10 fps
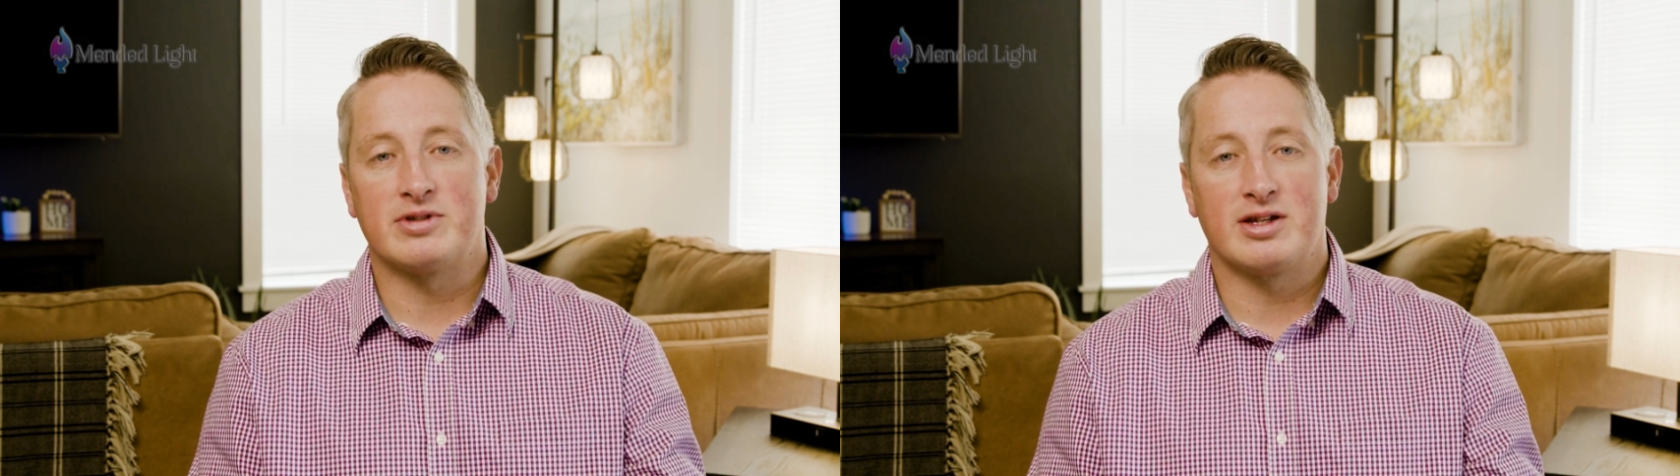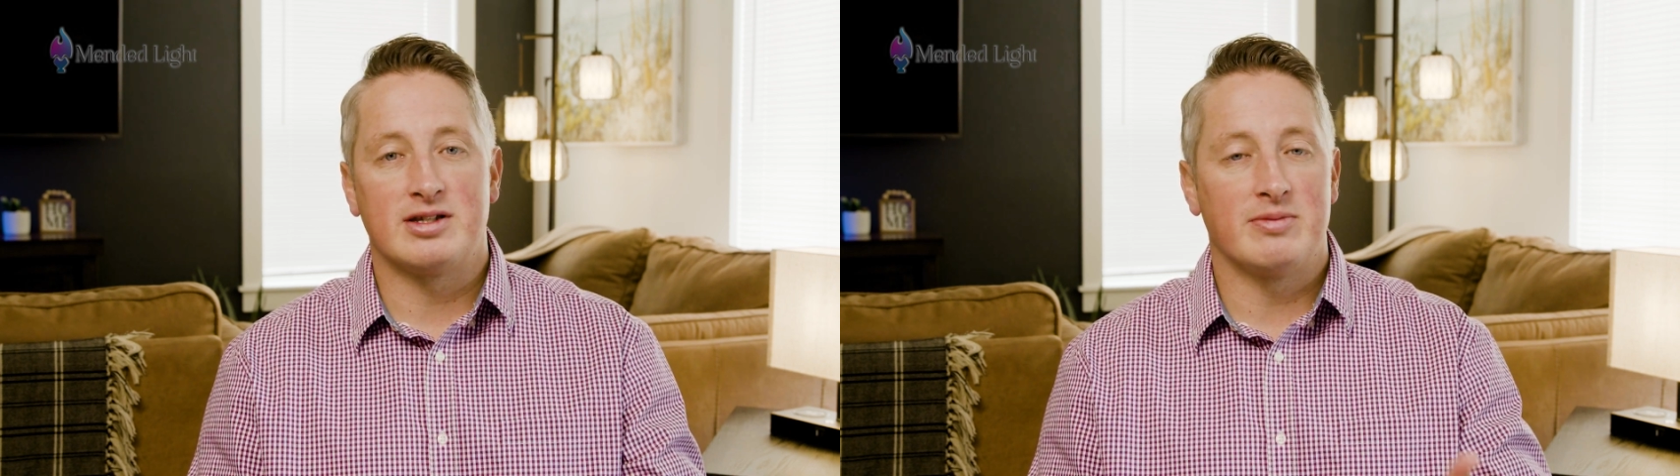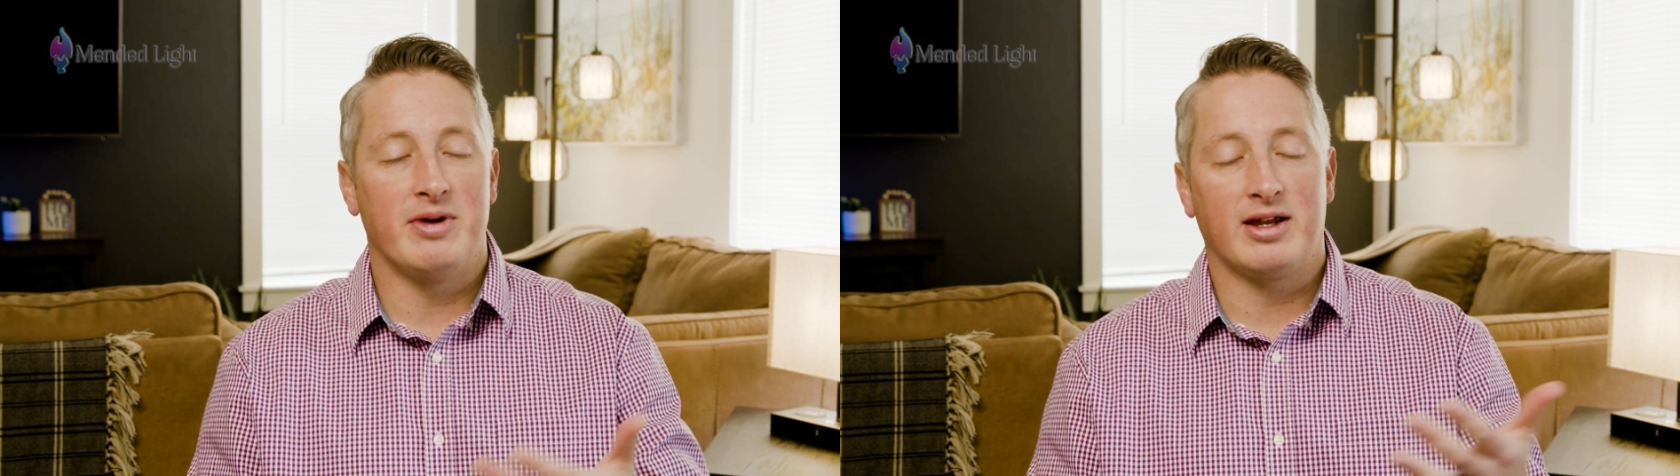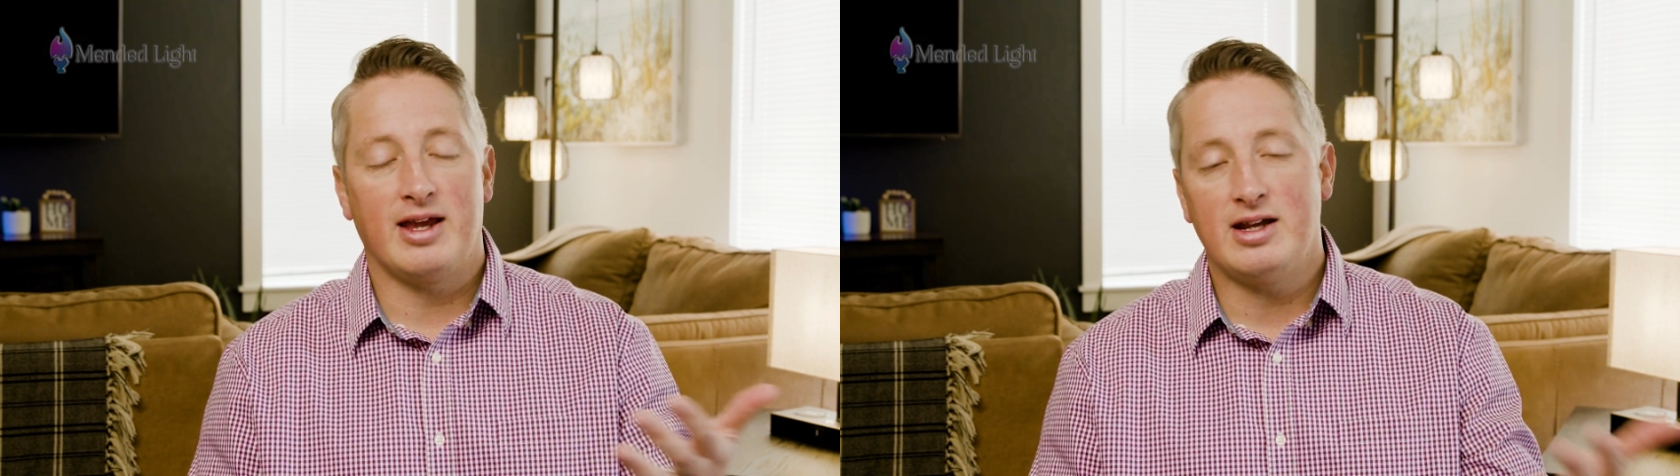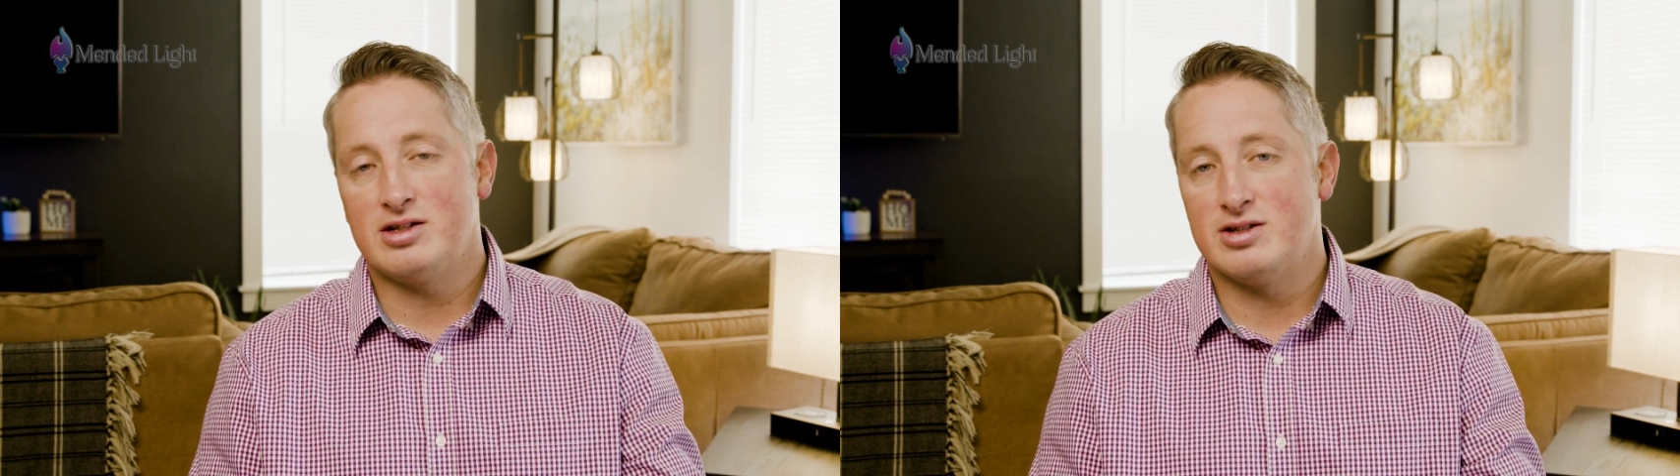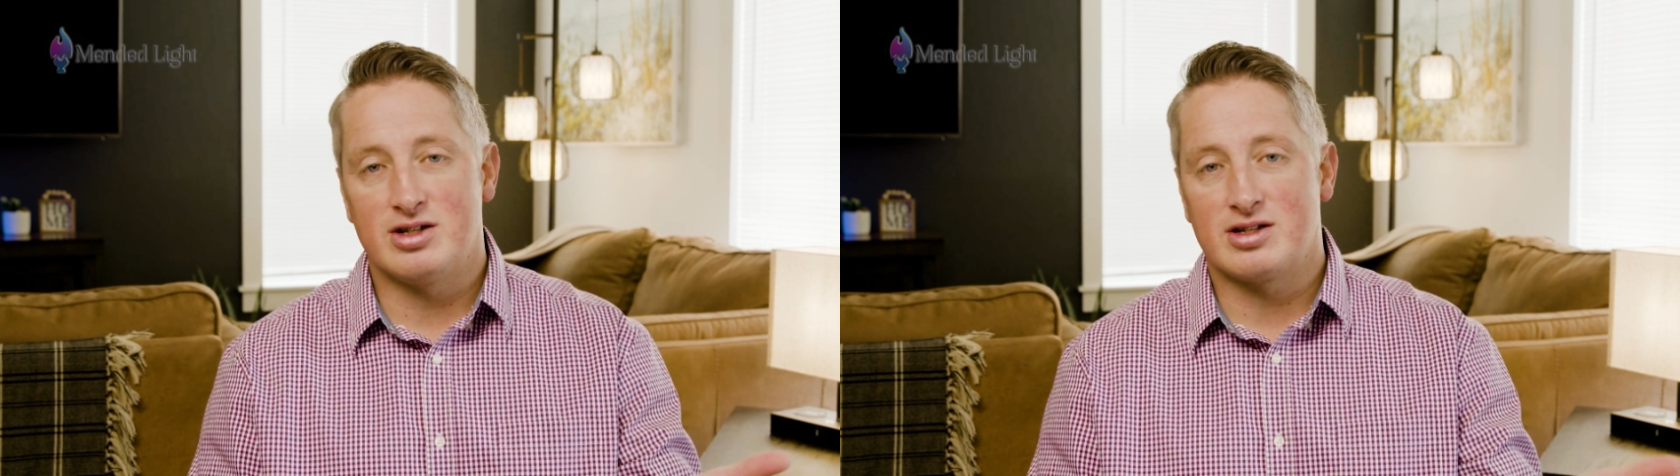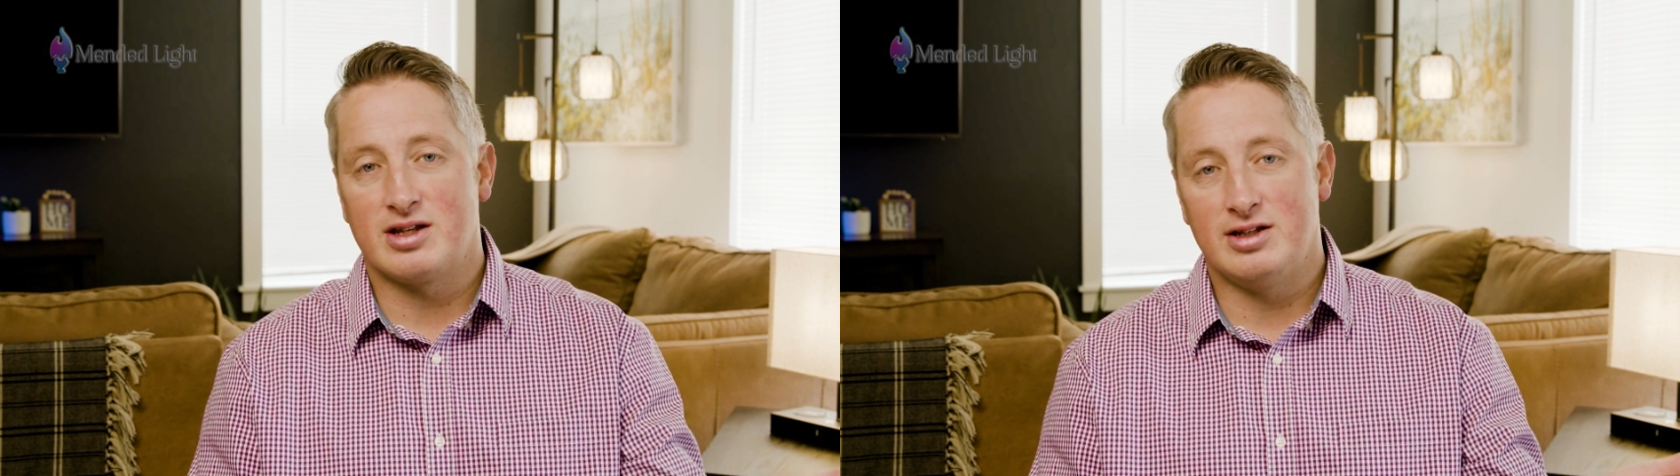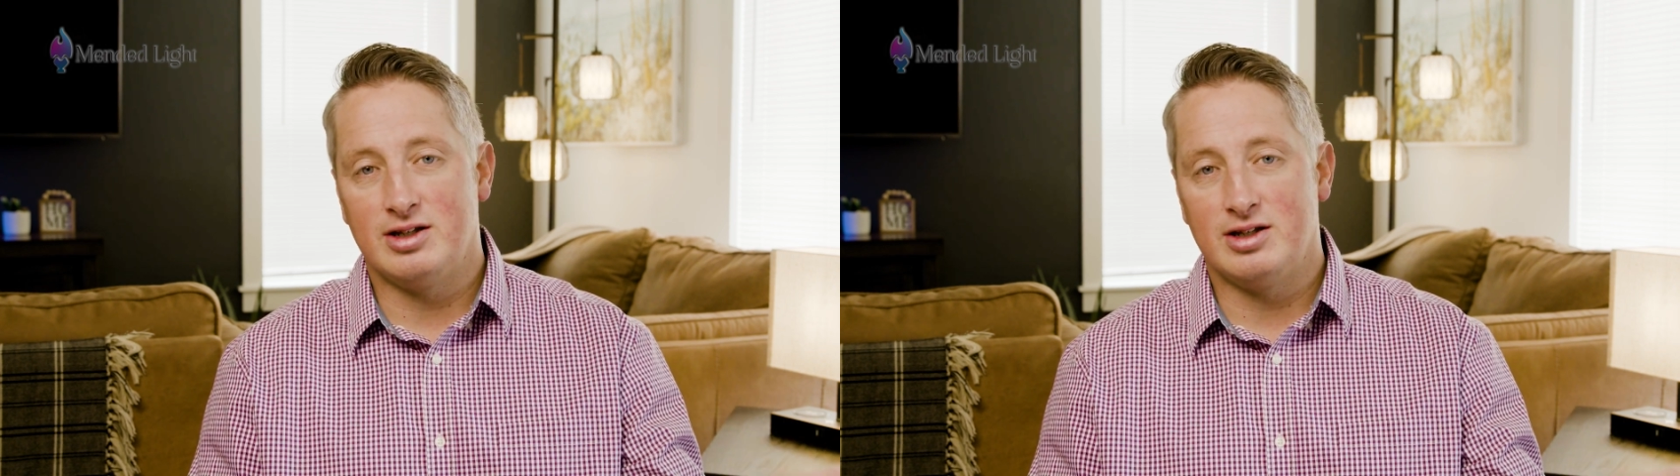because the medication is just going to